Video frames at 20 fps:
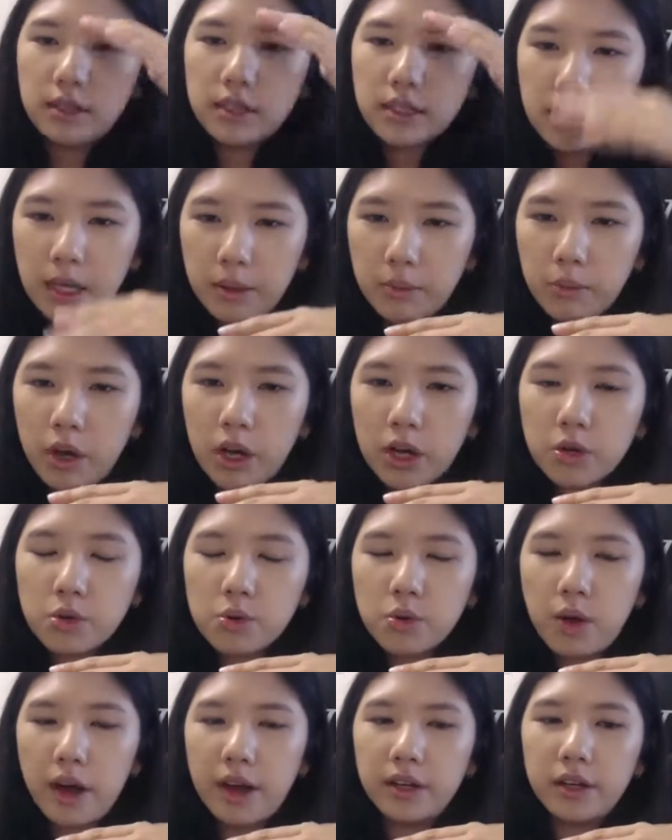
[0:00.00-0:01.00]
someone
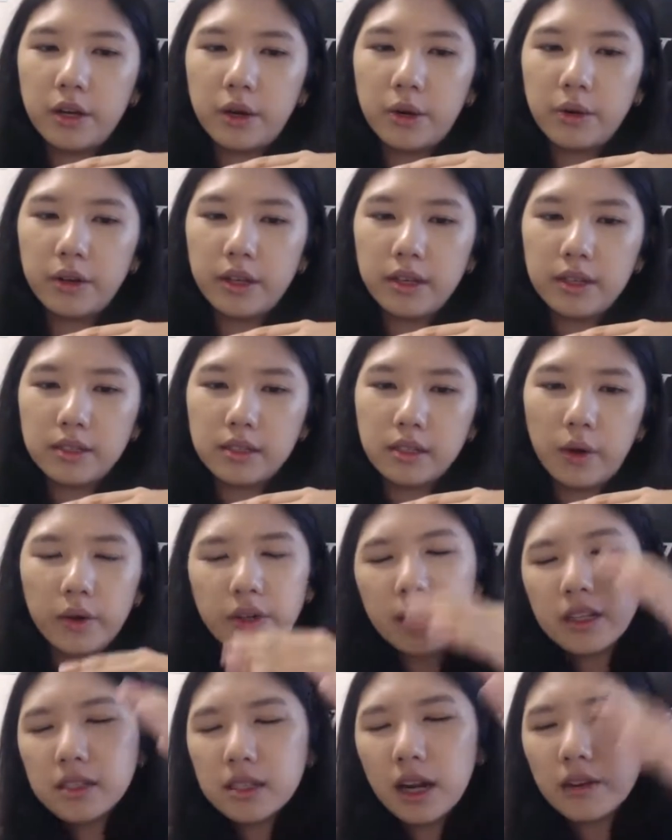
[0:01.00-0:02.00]
who I know is, or it
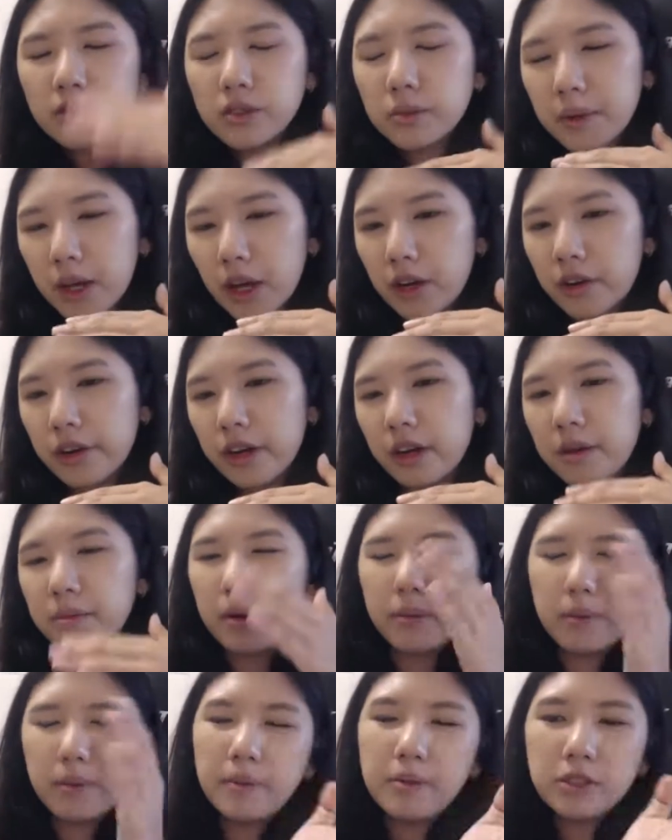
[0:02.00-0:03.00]
doesn't have to be under him,
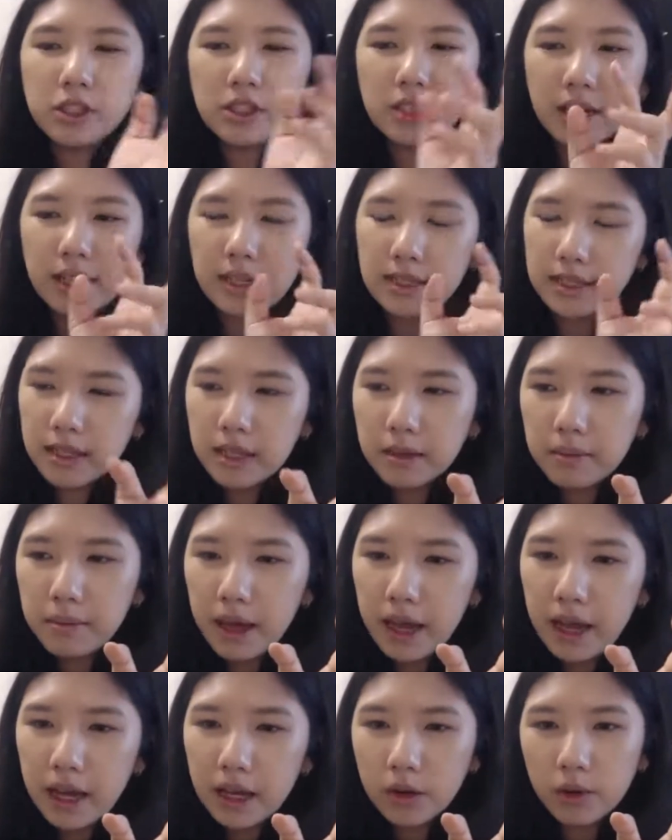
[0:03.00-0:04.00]
but maybe just like a
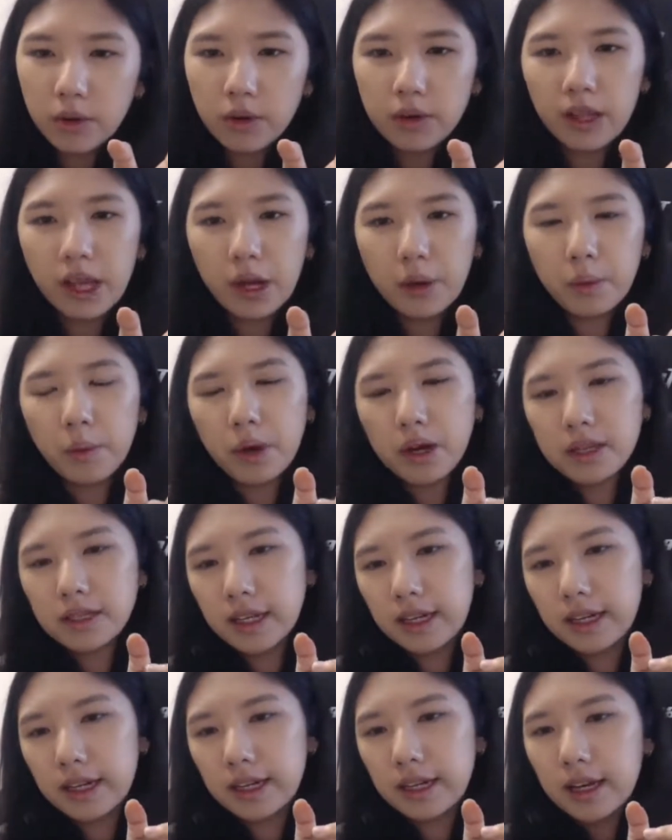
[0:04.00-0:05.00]
teammate or like works
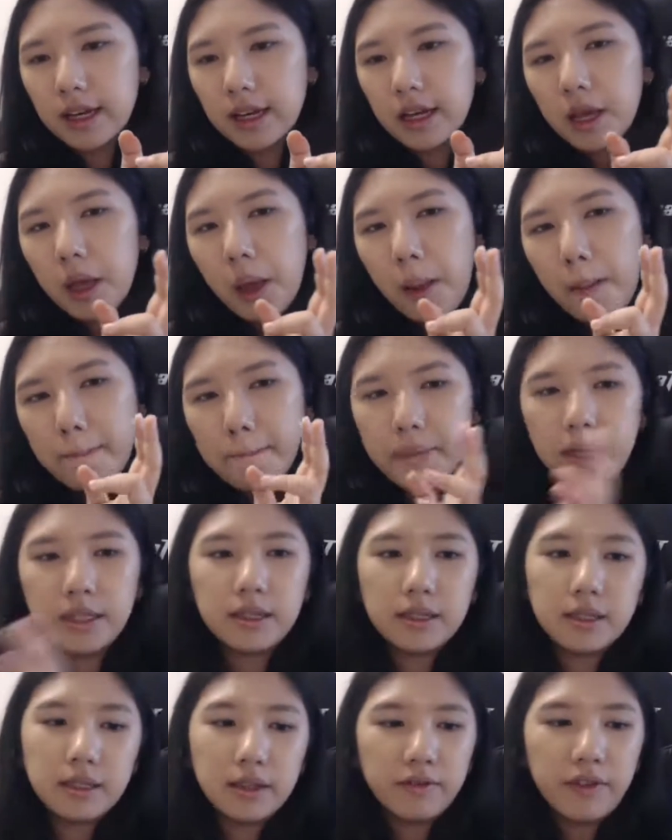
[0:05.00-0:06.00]
in
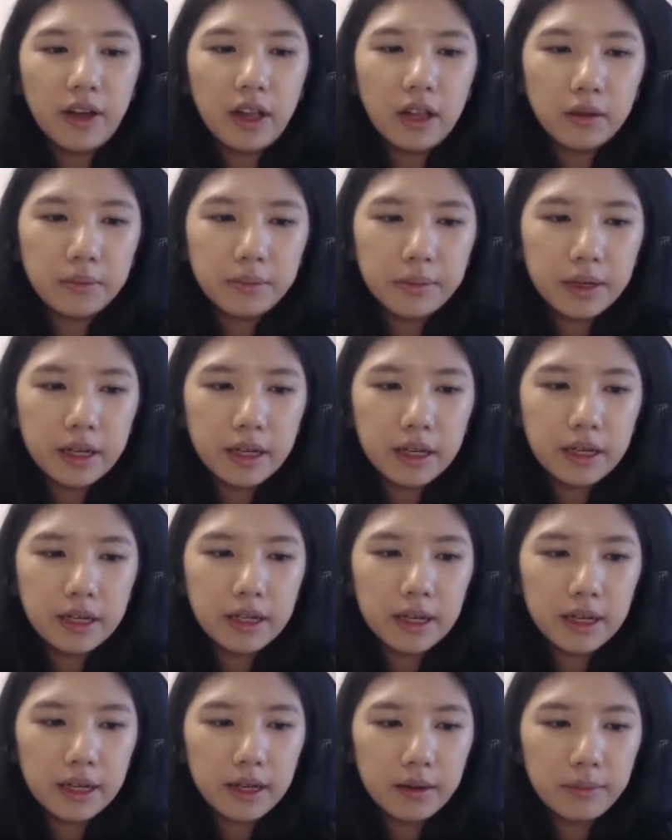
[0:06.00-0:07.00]
business development.
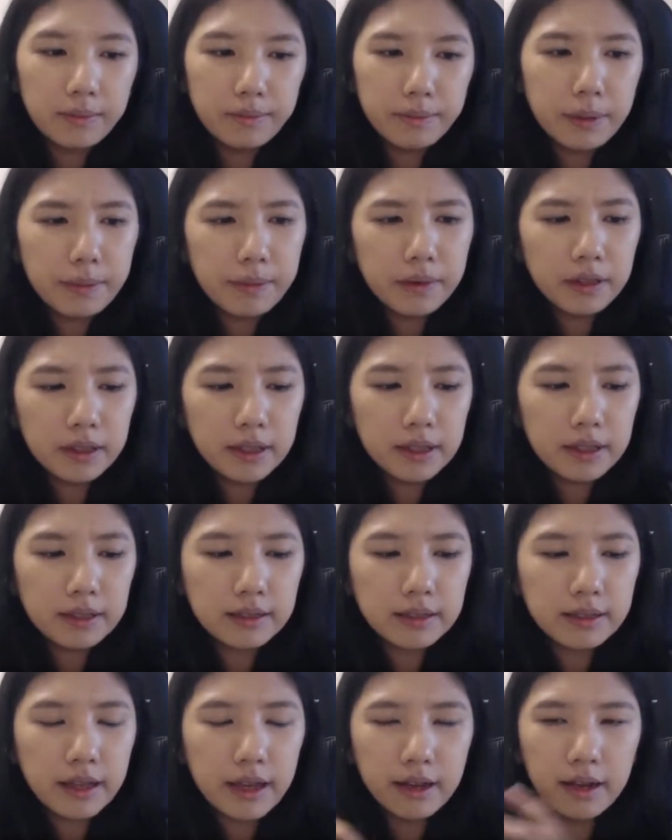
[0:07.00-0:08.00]
People
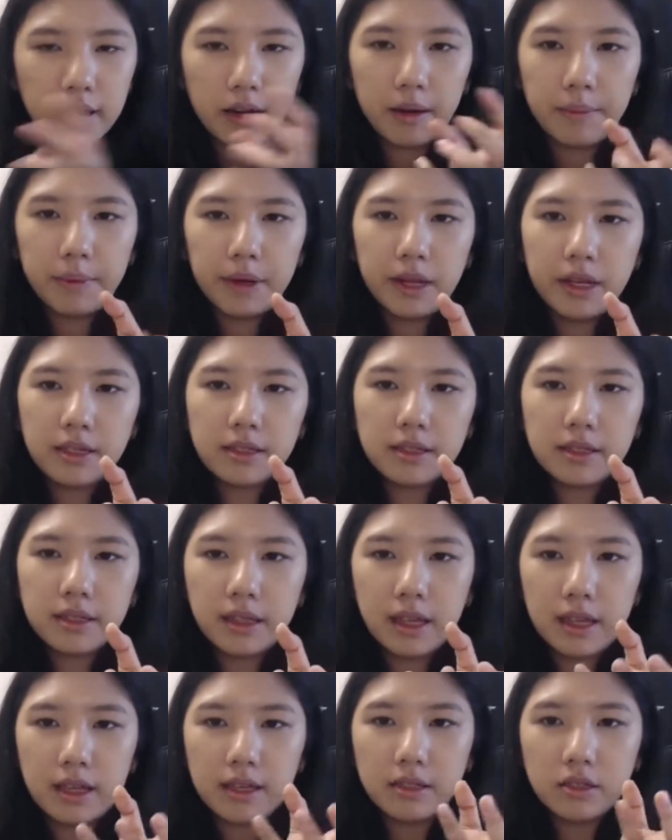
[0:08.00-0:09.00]
inside companies,
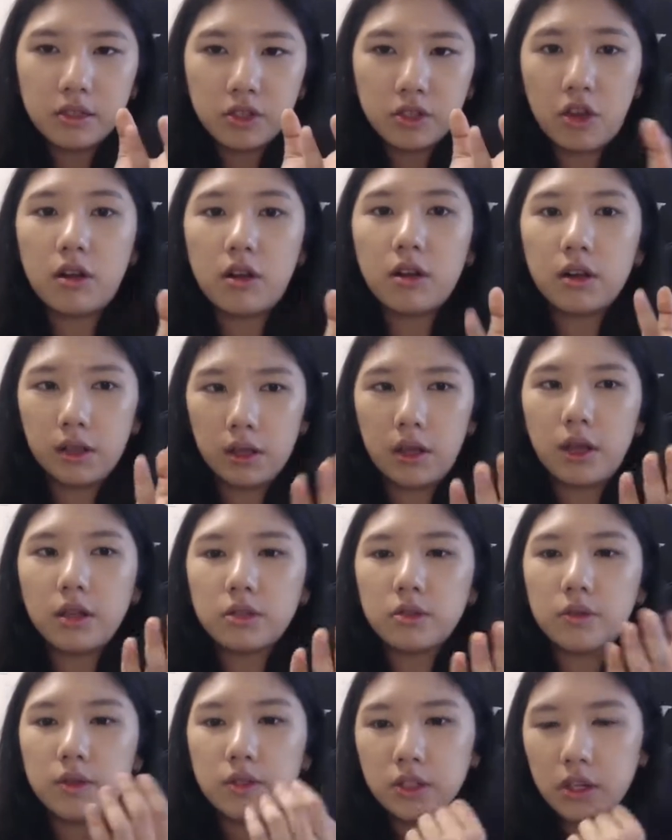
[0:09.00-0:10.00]
they talk a lot
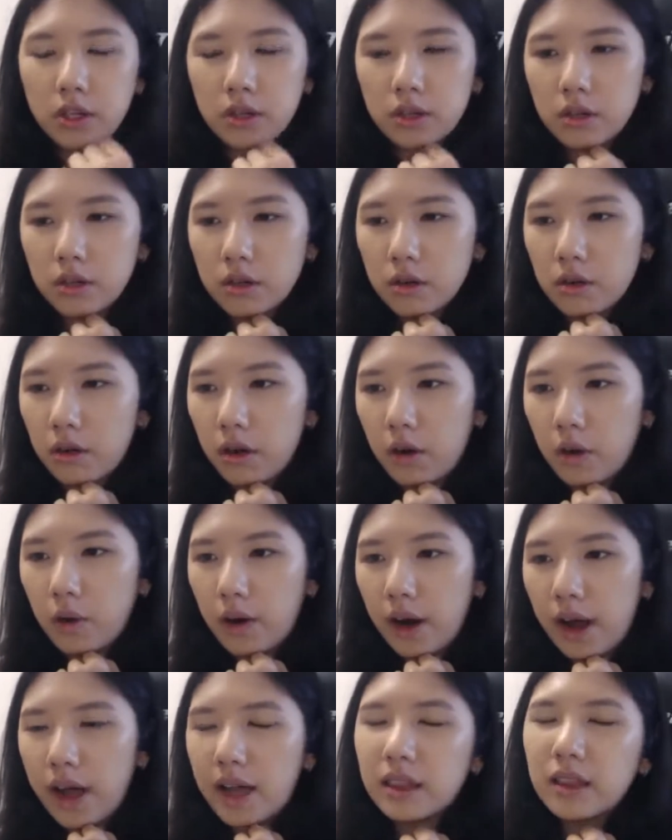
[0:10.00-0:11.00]
to each other,
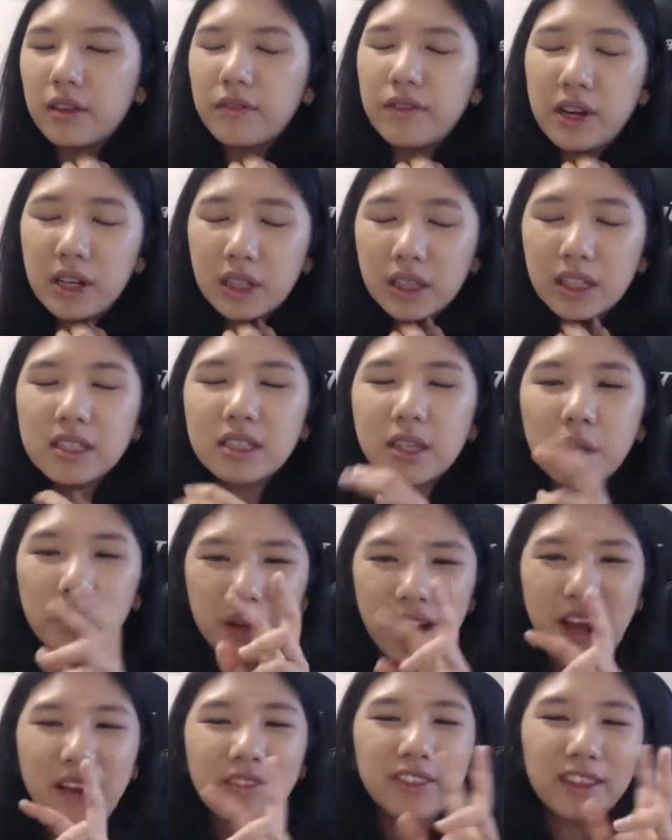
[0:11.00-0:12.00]
or at the very least, they
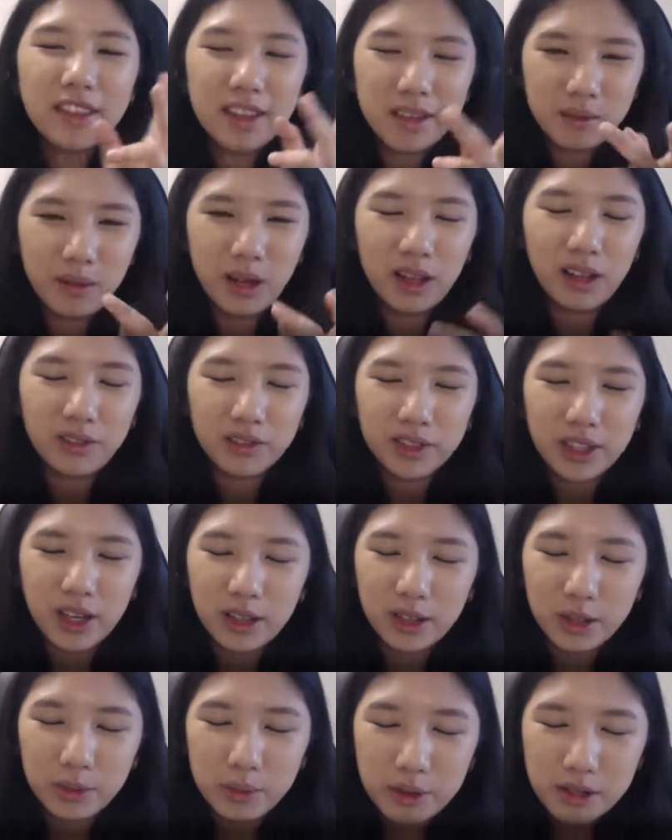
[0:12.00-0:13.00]
would have the email of the
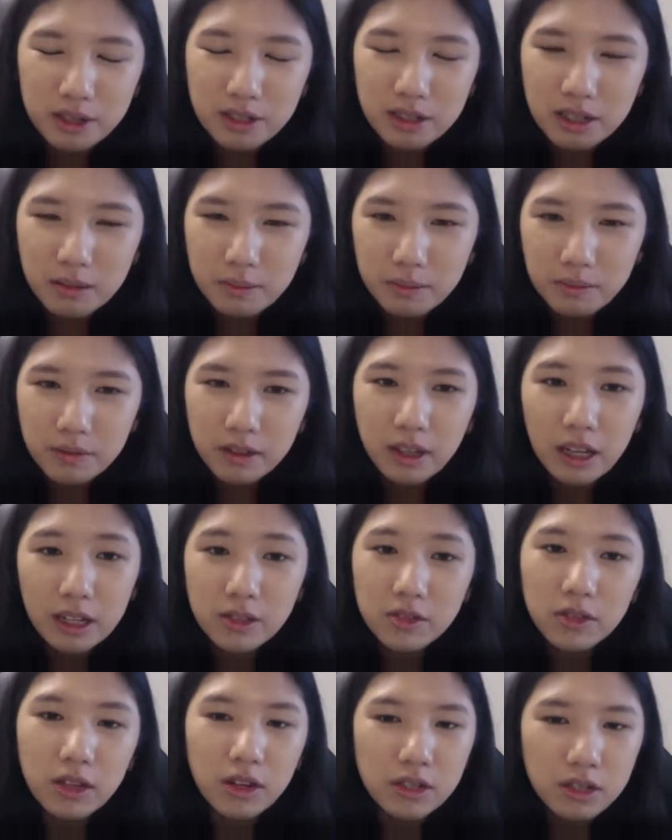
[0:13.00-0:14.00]
other person thanks
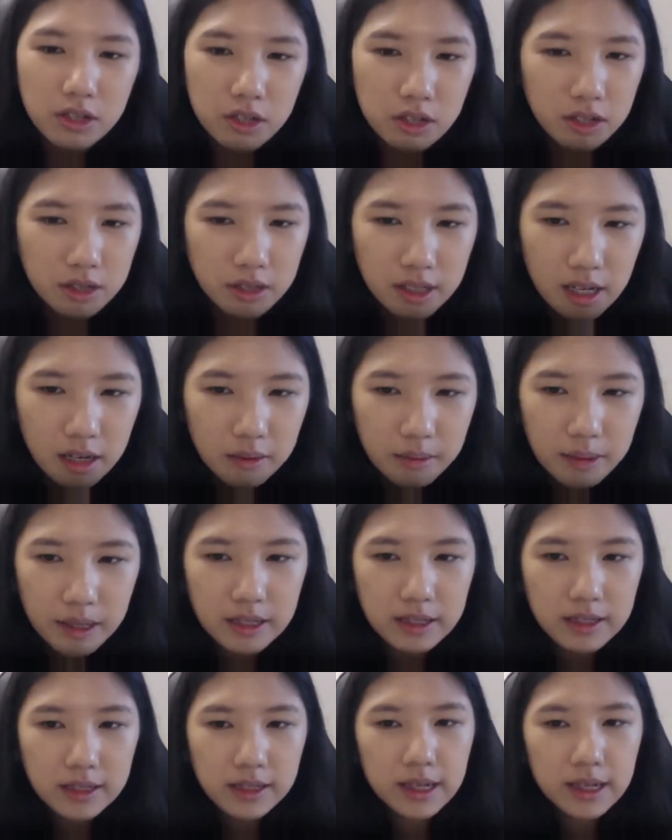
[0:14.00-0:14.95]
to their internal database.